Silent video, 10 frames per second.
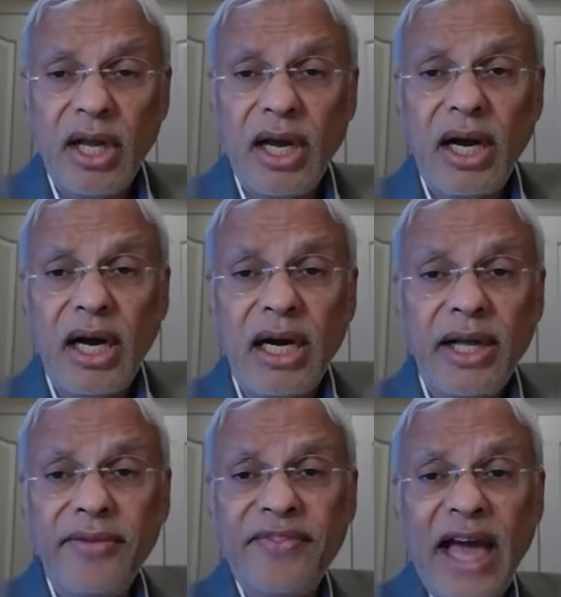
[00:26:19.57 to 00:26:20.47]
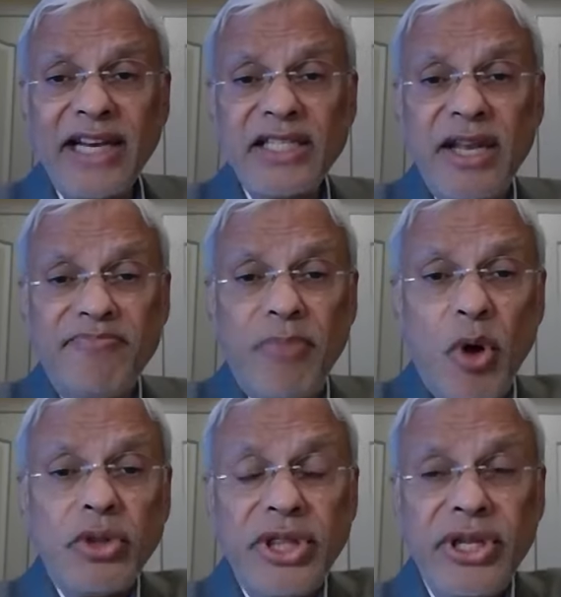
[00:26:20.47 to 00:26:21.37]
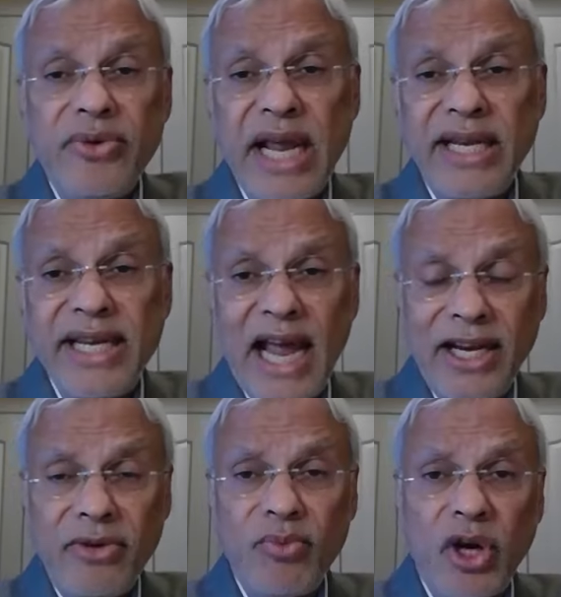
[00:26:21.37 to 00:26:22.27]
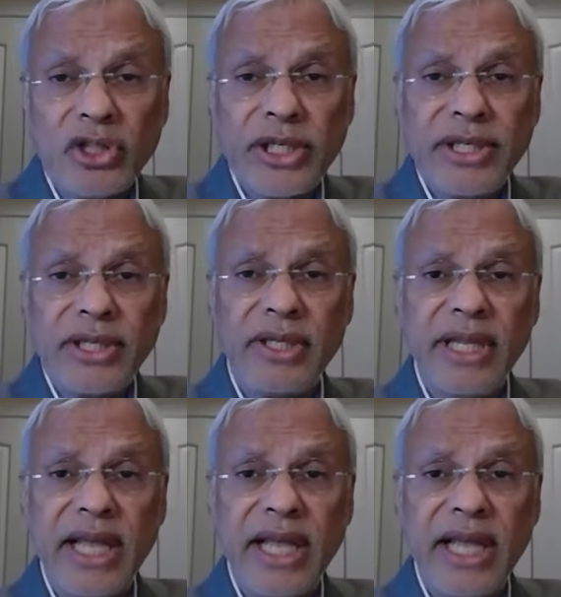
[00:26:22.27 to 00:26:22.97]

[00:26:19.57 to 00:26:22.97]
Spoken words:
That is, in both New Delhi and in Washington,